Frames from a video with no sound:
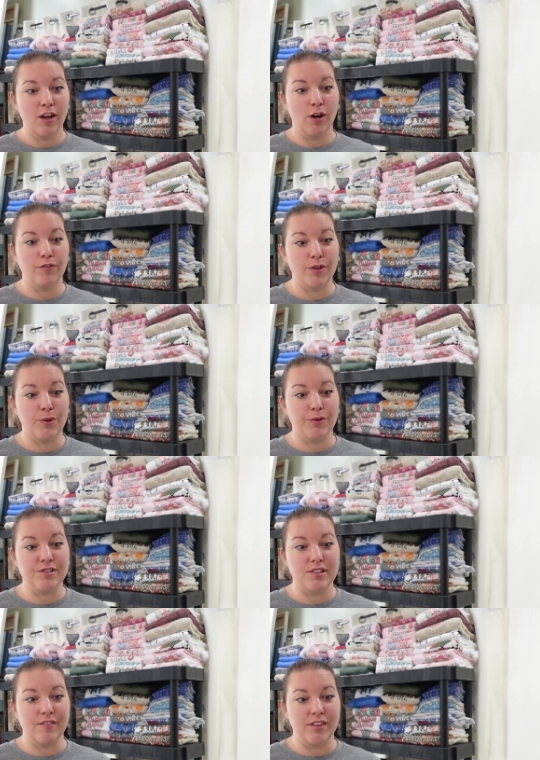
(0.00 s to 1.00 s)
over the
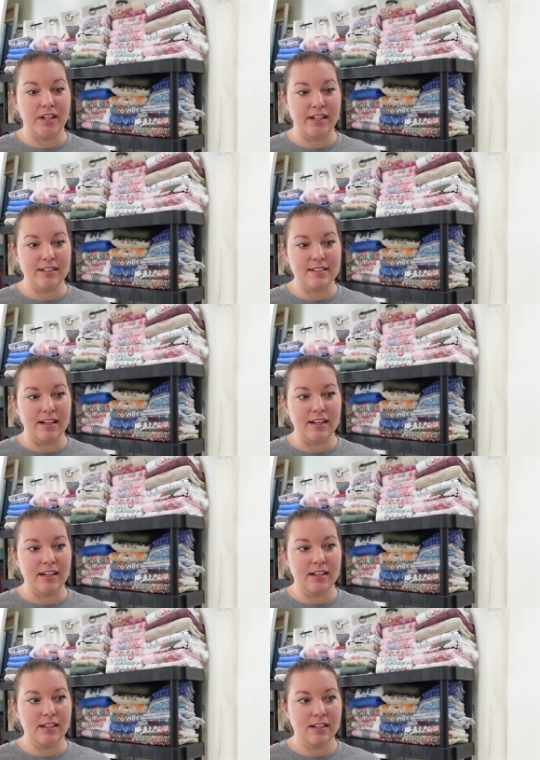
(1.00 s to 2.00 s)
course of the next like
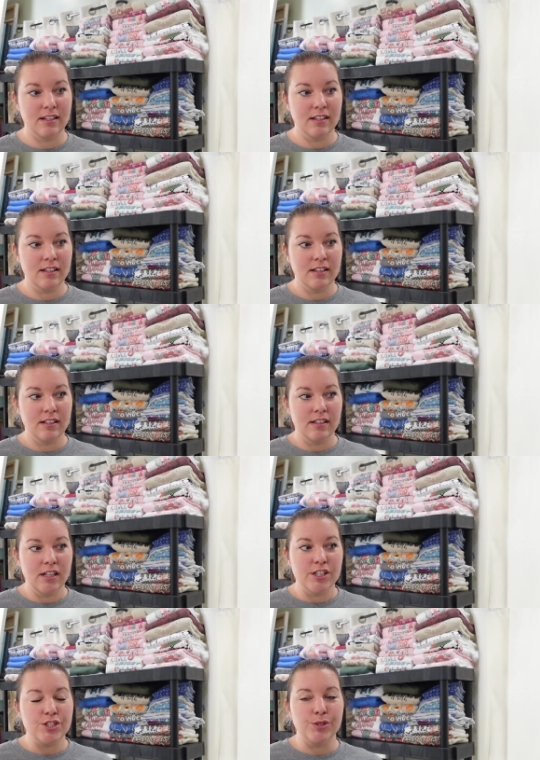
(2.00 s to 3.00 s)

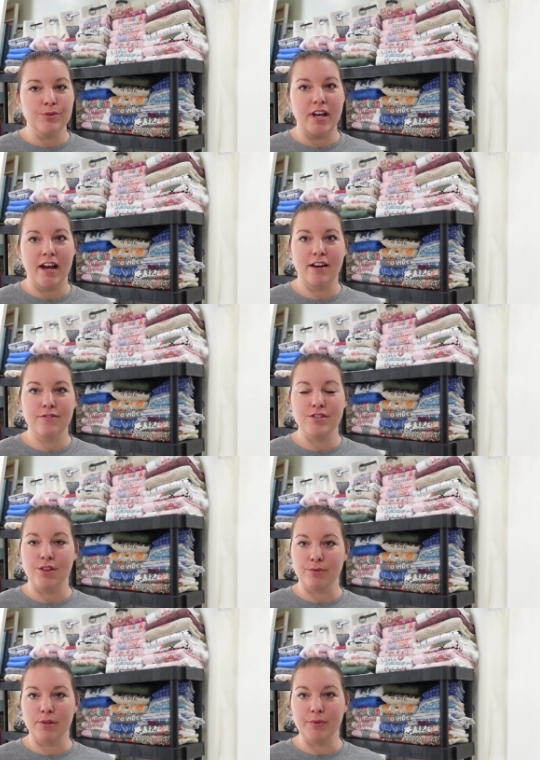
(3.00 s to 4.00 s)
2.5 to
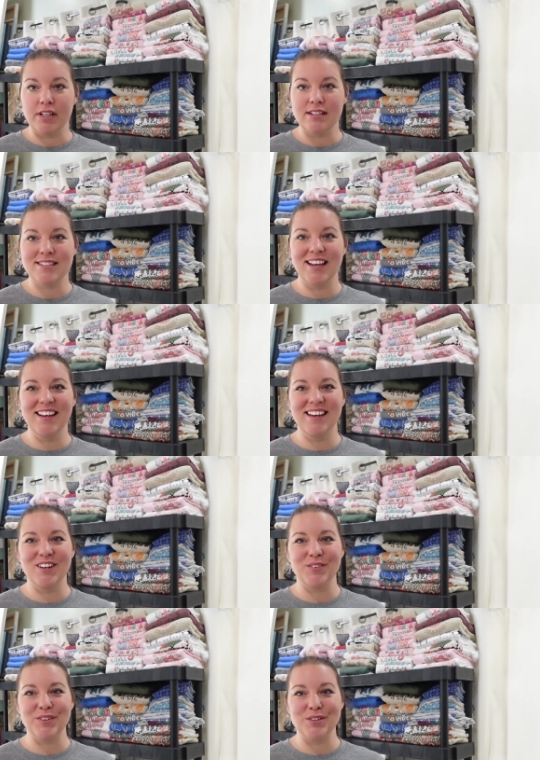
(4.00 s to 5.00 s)
3 weeks in
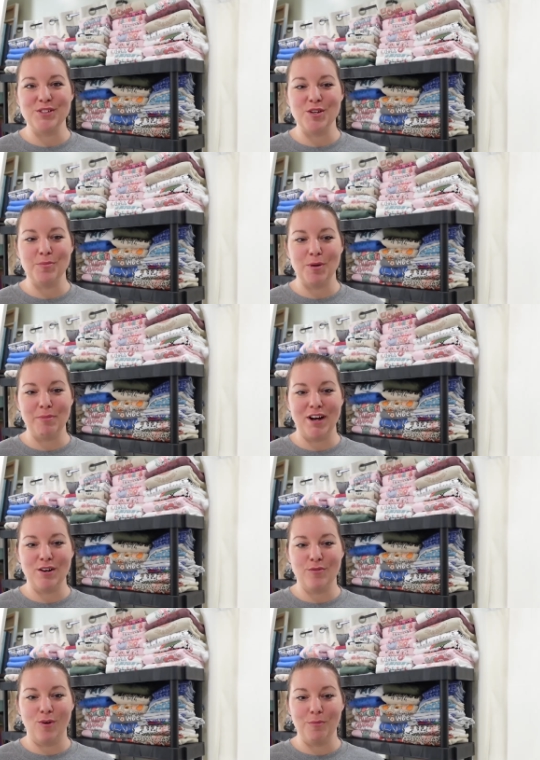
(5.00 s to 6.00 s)
order to
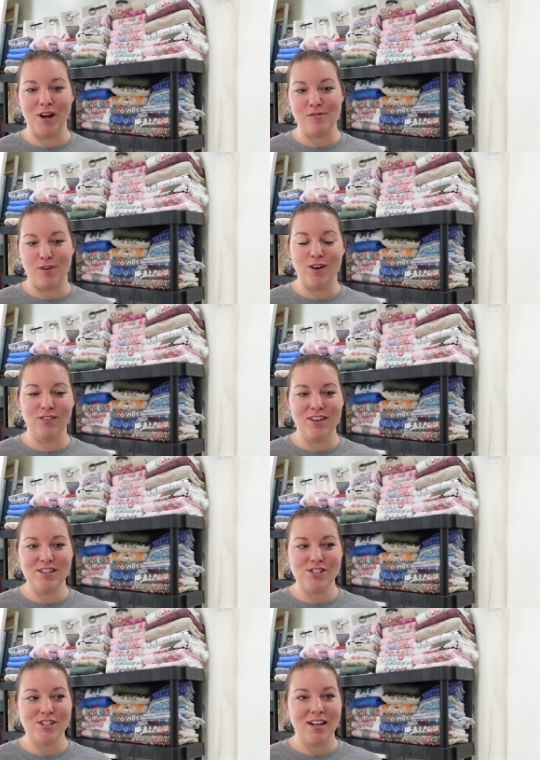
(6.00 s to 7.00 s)
prepare for my frog
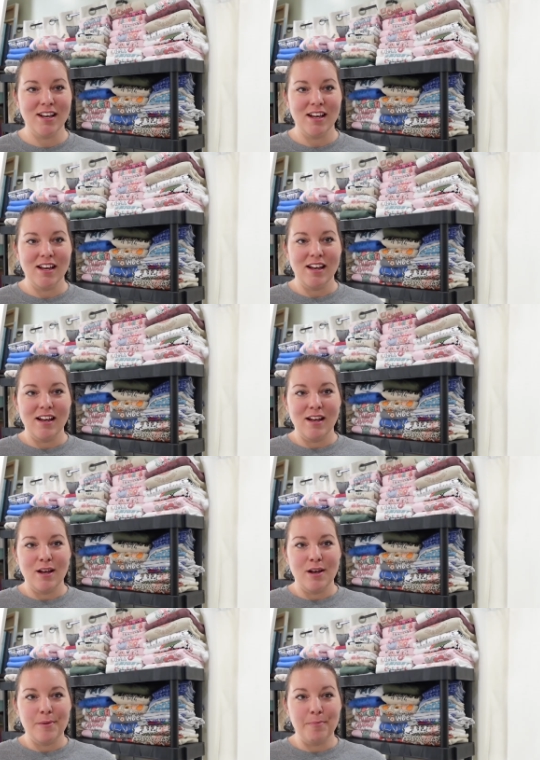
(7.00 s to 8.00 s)
launch.
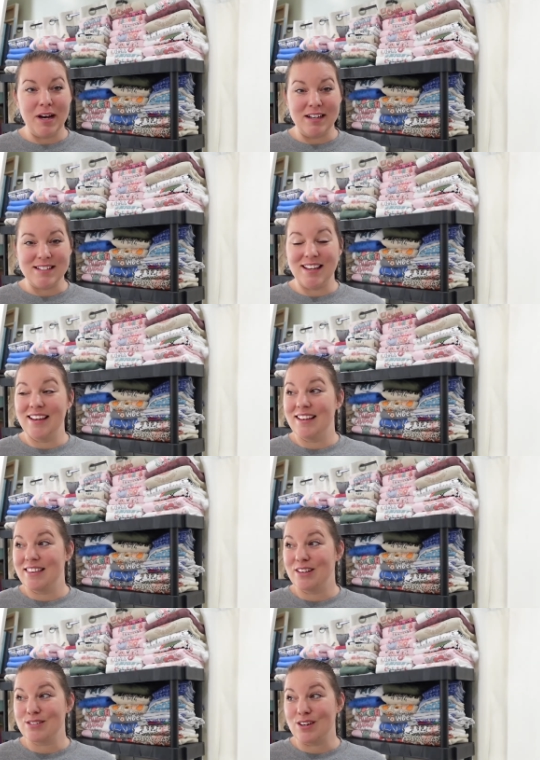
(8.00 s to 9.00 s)
But
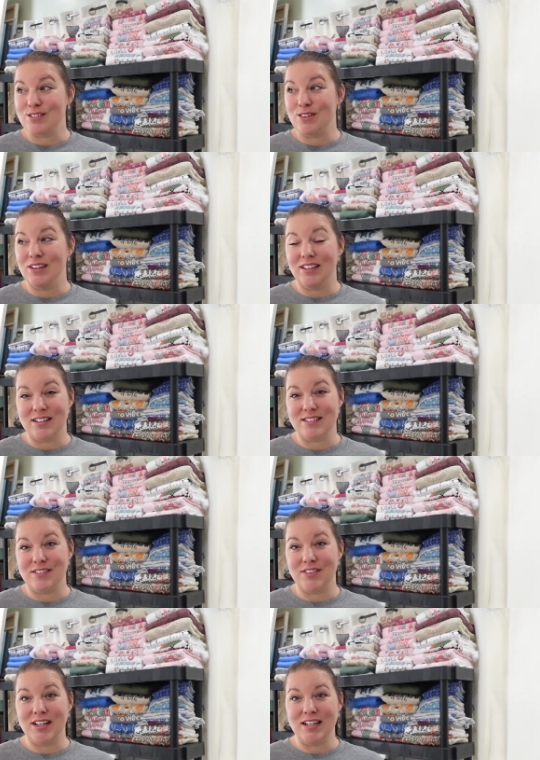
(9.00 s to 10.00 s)
there's also a lot of
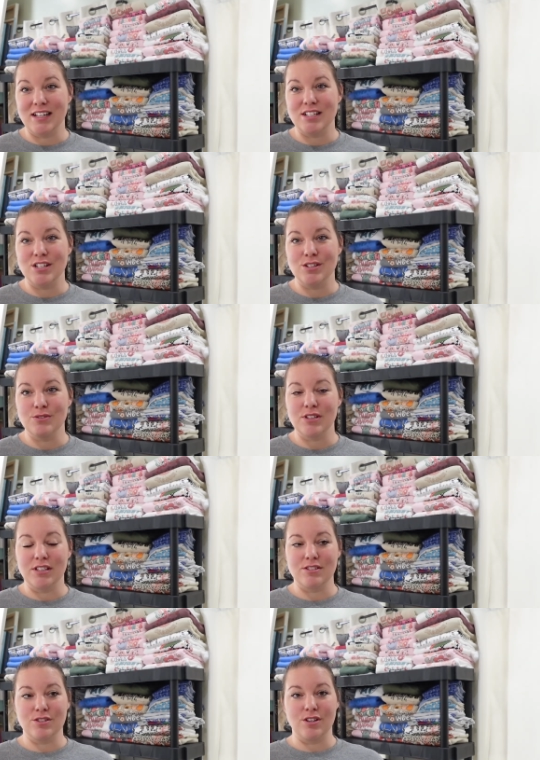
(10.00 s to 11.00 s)
stuff that I need to do in
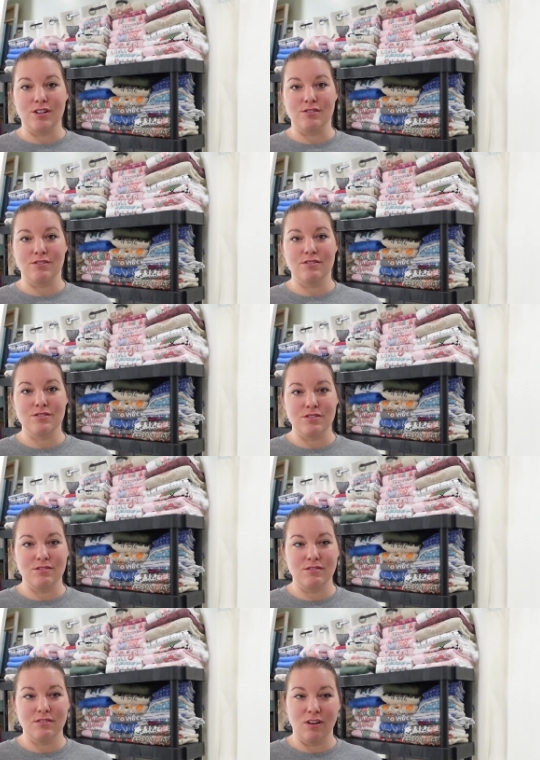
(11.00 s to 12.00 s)
the studio
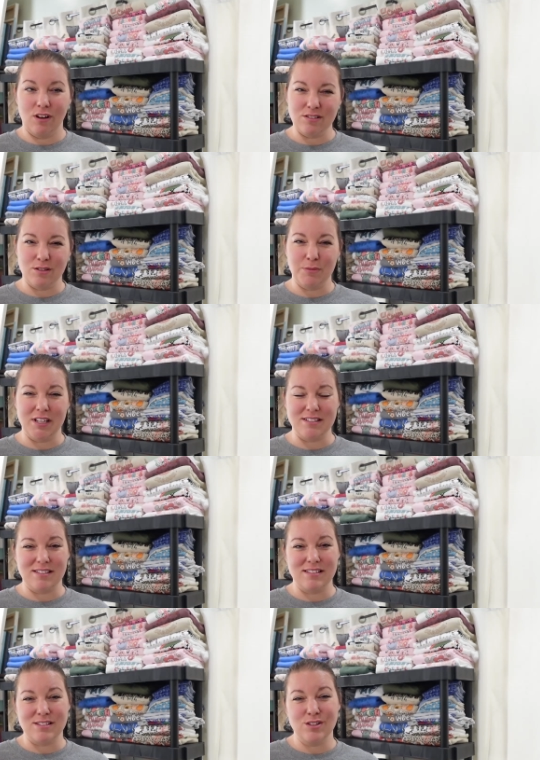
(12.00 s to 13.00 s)
also because
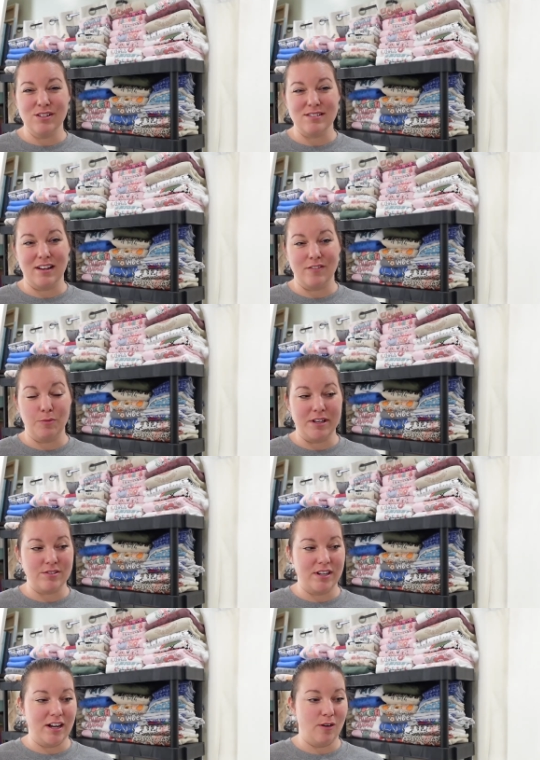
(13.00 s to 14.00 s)
the studio is kind of a
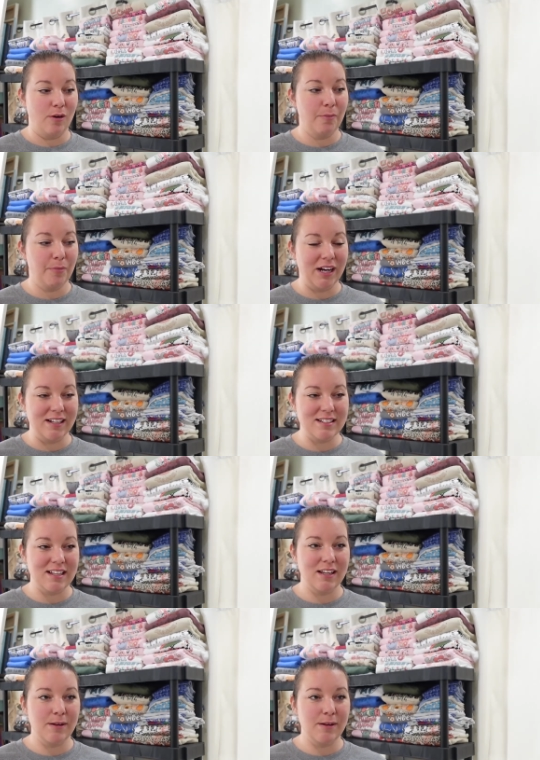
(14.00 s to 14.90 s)
mess right now, but